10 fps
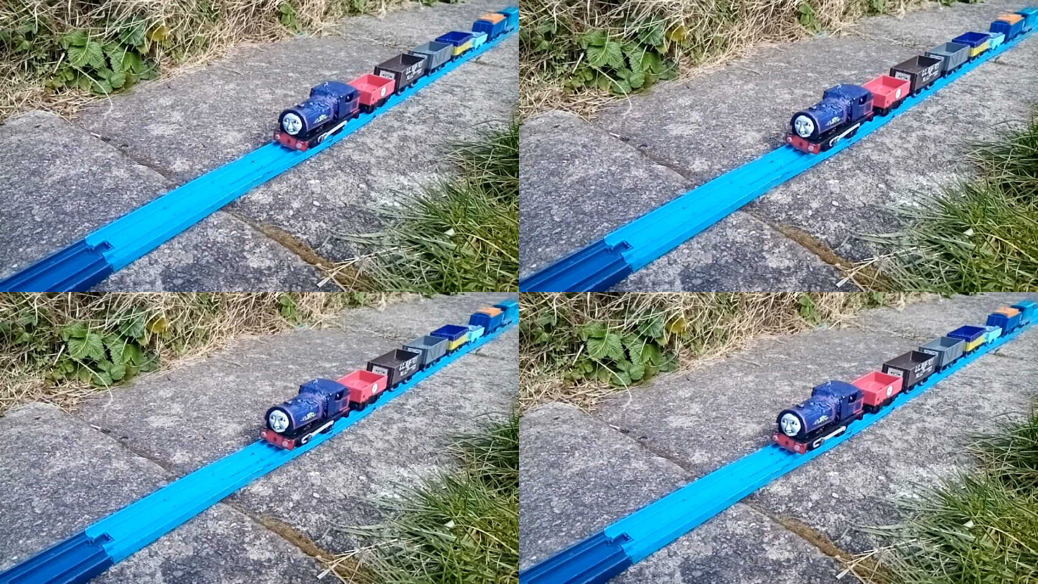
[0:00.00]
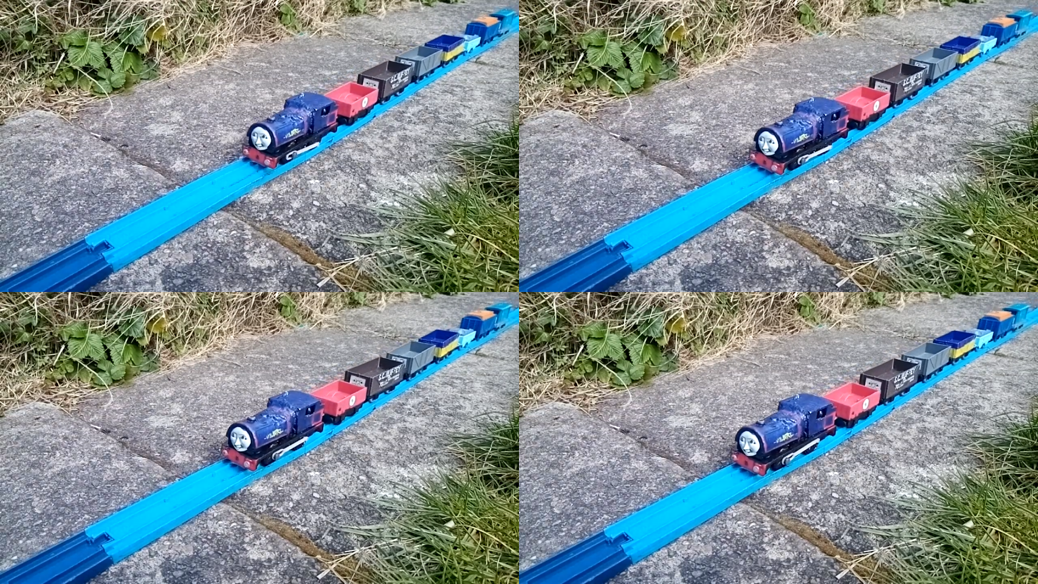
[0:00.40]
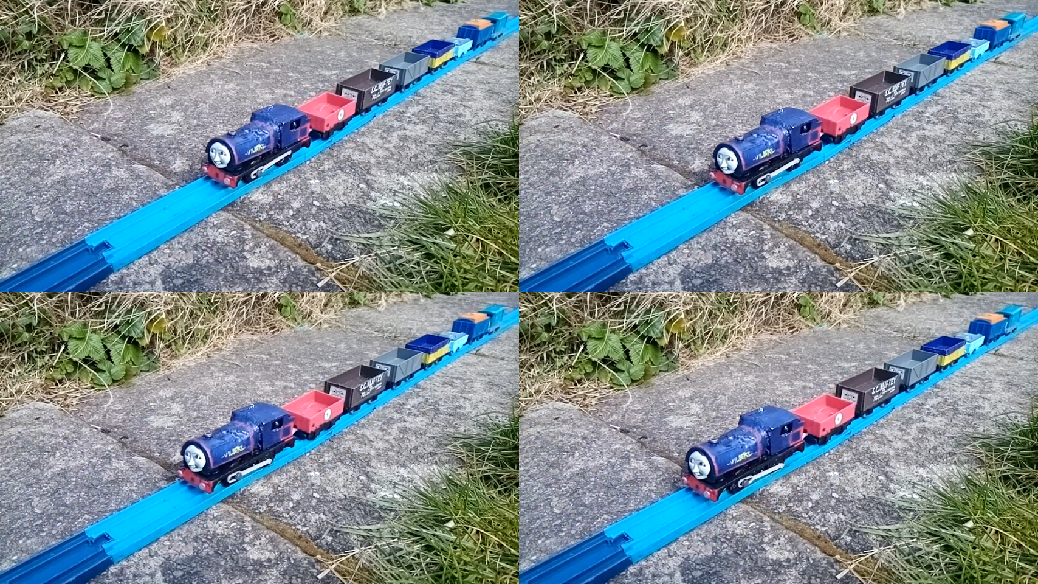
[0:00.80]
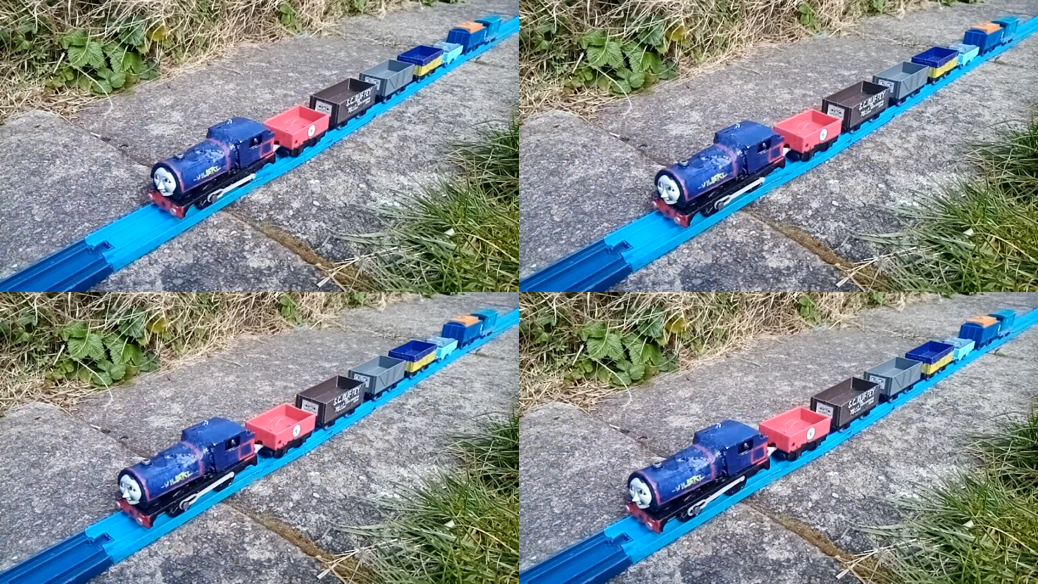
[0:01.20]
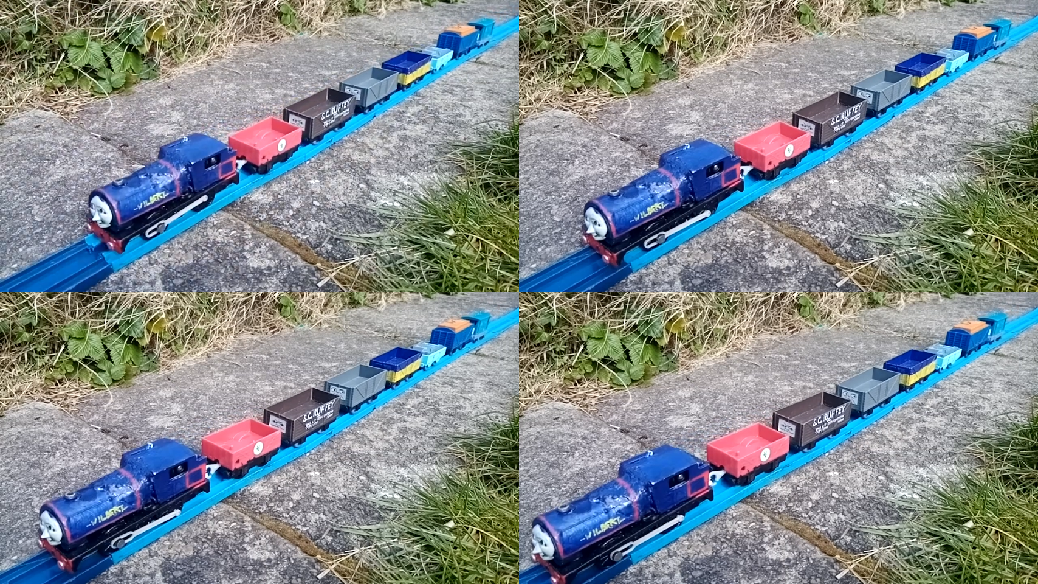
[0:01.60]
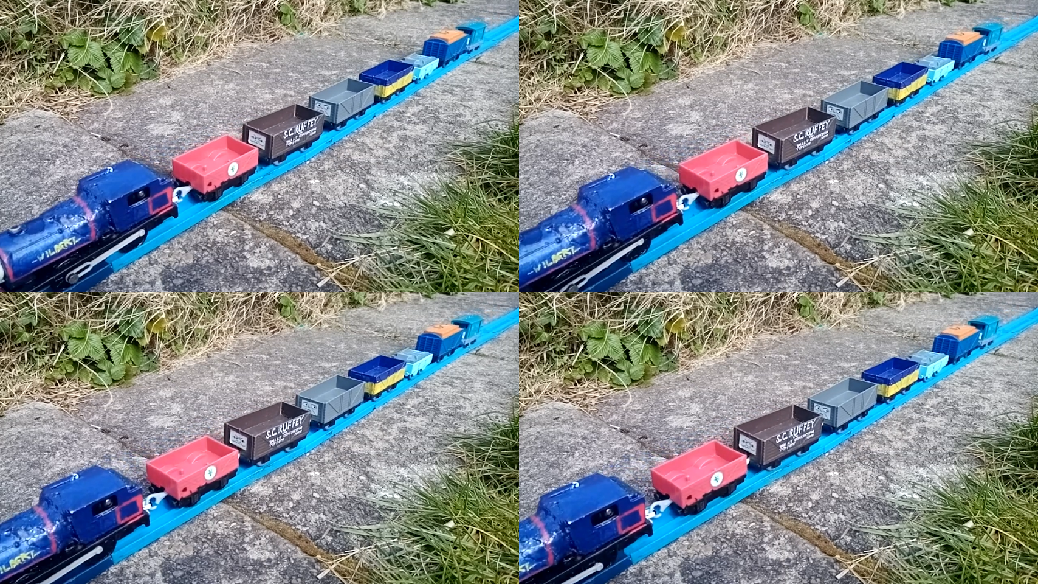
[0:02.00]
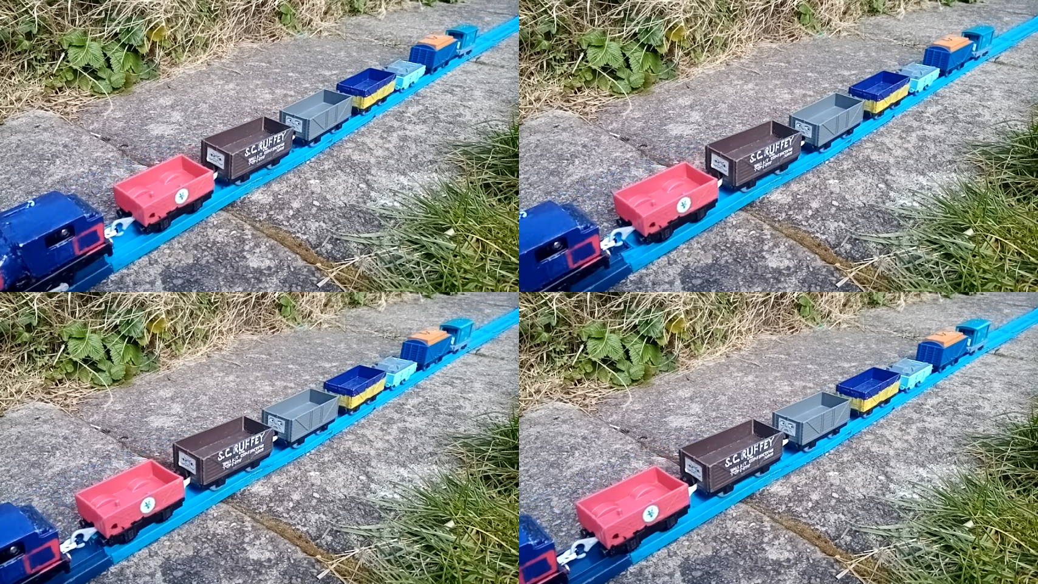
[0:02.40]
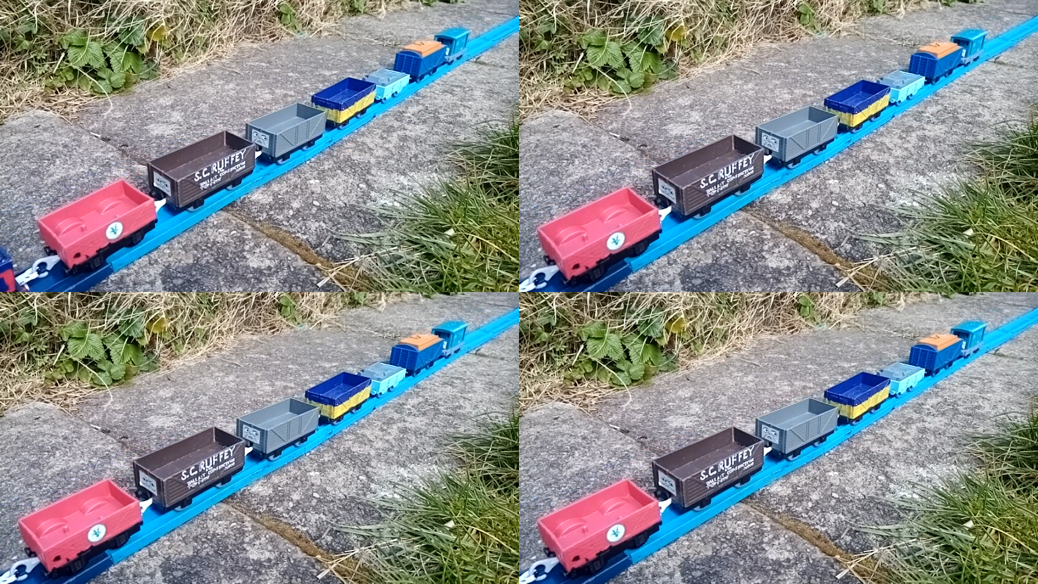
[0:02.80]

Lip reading: [unreadable: no face in view]